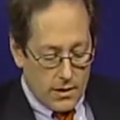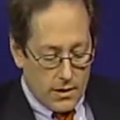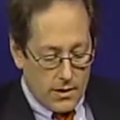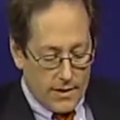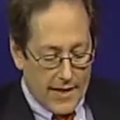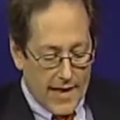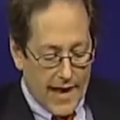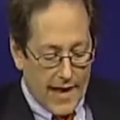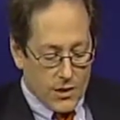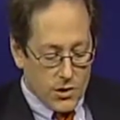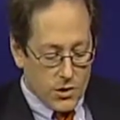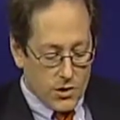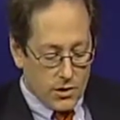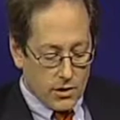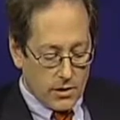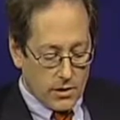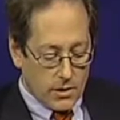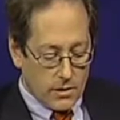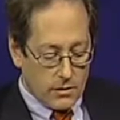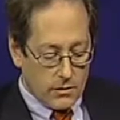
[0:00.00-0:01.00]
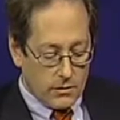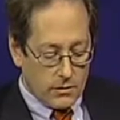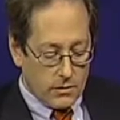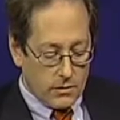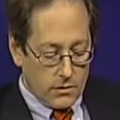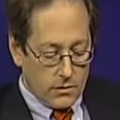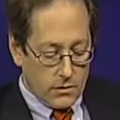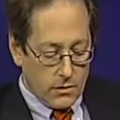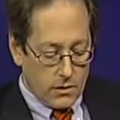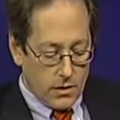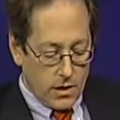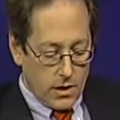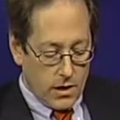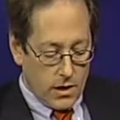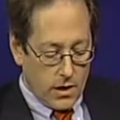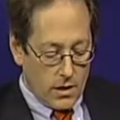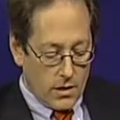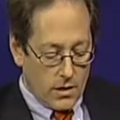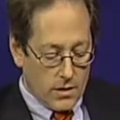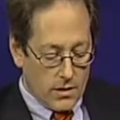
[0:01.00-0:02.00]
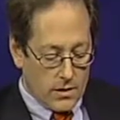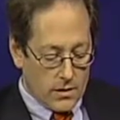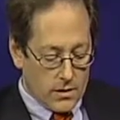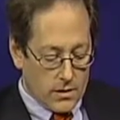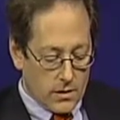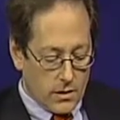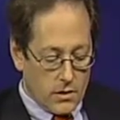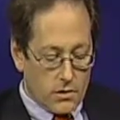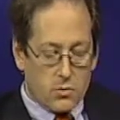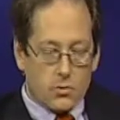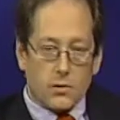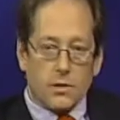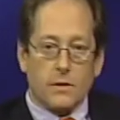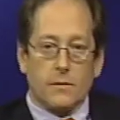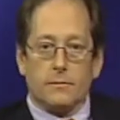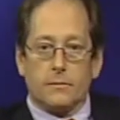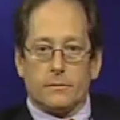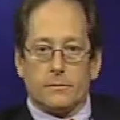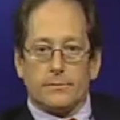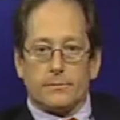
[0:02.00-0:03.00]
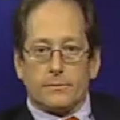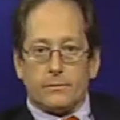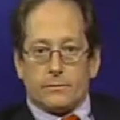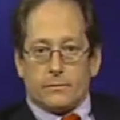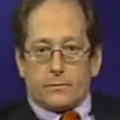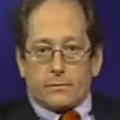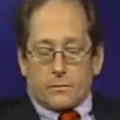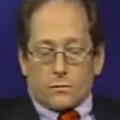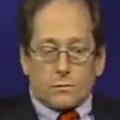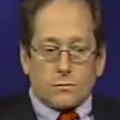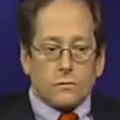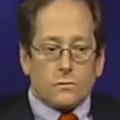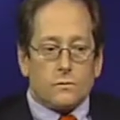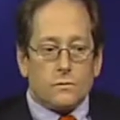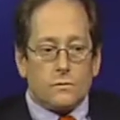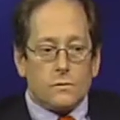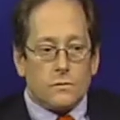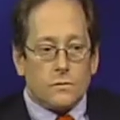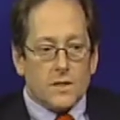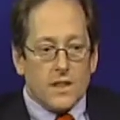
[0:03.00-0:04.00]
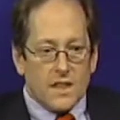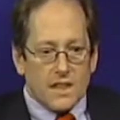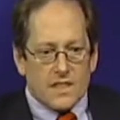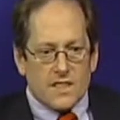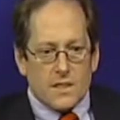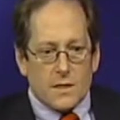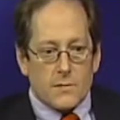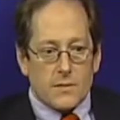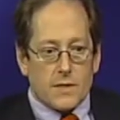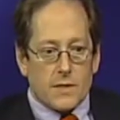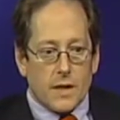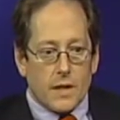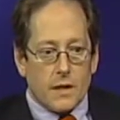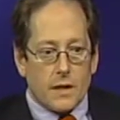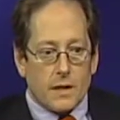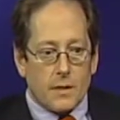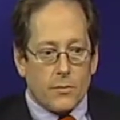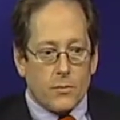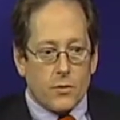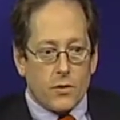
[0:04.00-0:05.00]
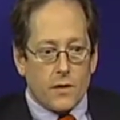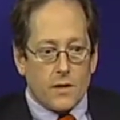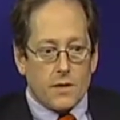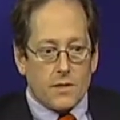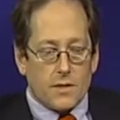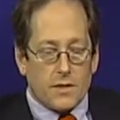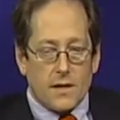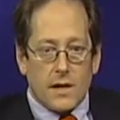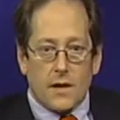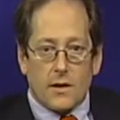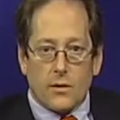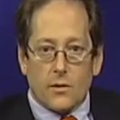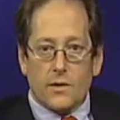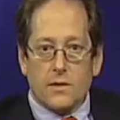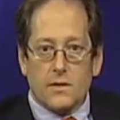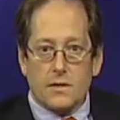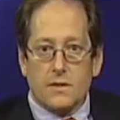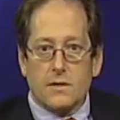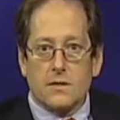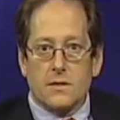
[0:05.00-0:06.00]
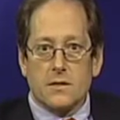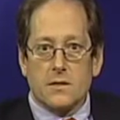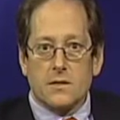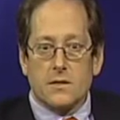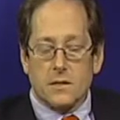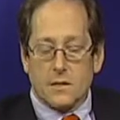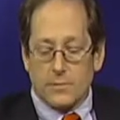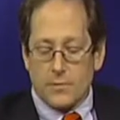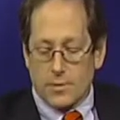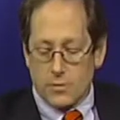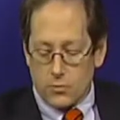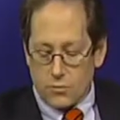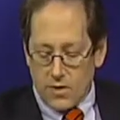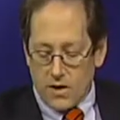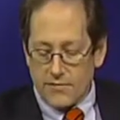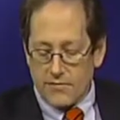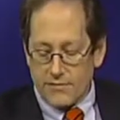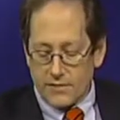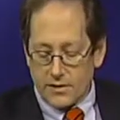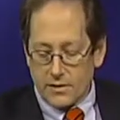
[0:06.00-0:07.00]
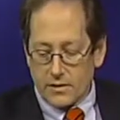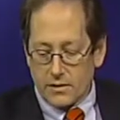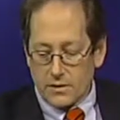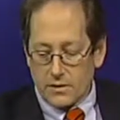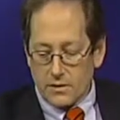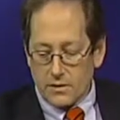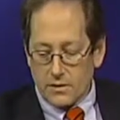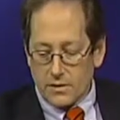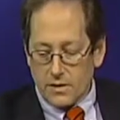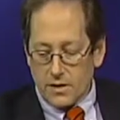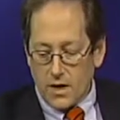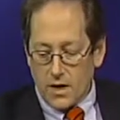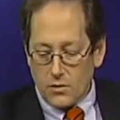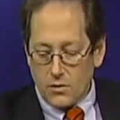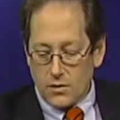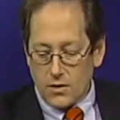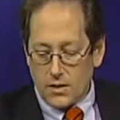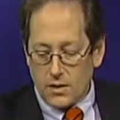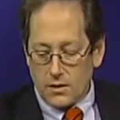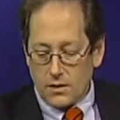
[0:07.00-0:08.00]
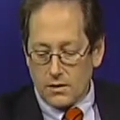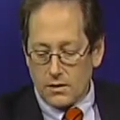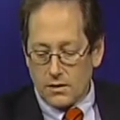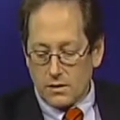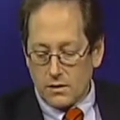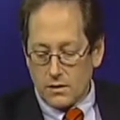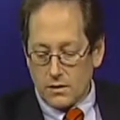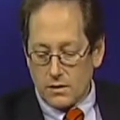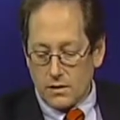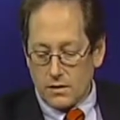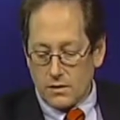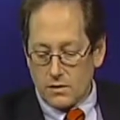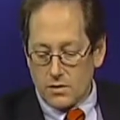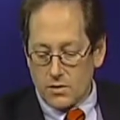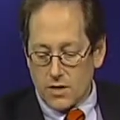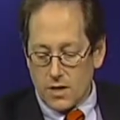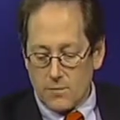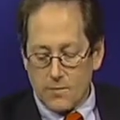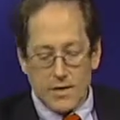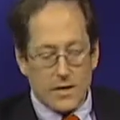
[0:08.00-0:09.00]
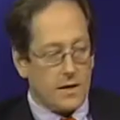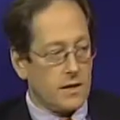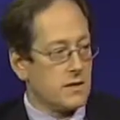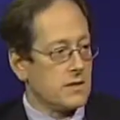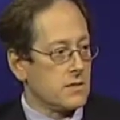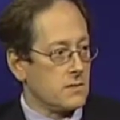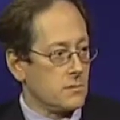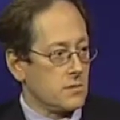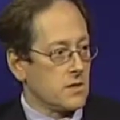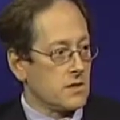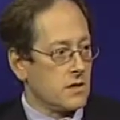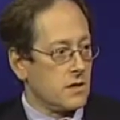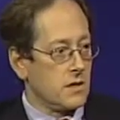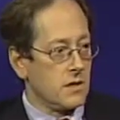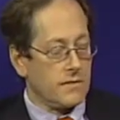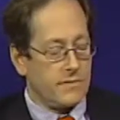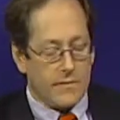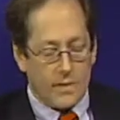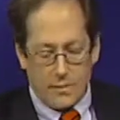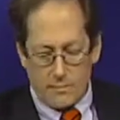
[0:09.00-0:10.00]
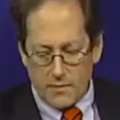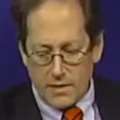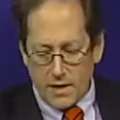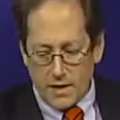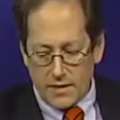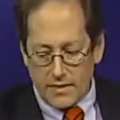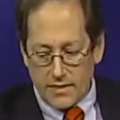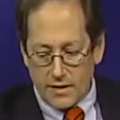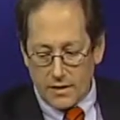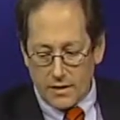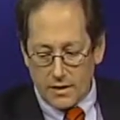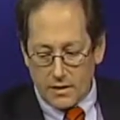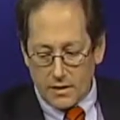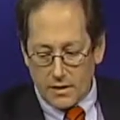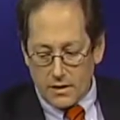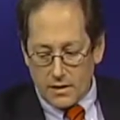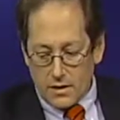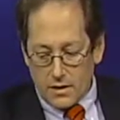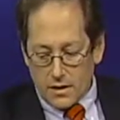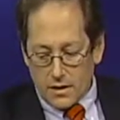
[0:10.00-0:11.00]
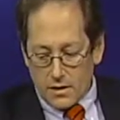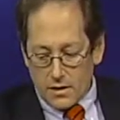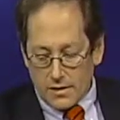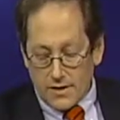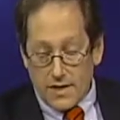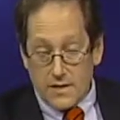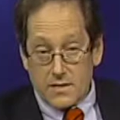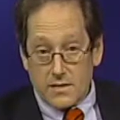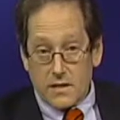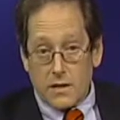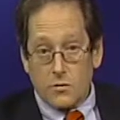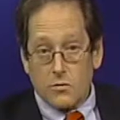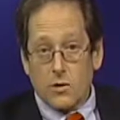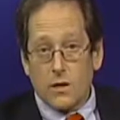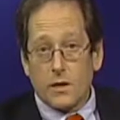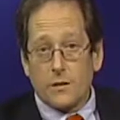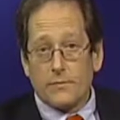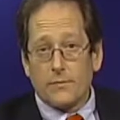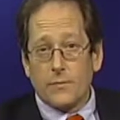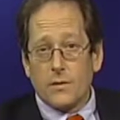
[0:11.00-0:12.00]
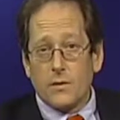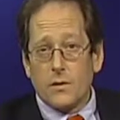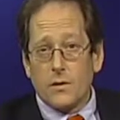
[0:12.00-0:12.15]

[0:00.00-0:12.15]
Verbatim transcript: Nationally, uh, in this country, it seems like a pretty staggering statistic, but roughly, and you can, can chime in on this, Michelle, but I think the last I read,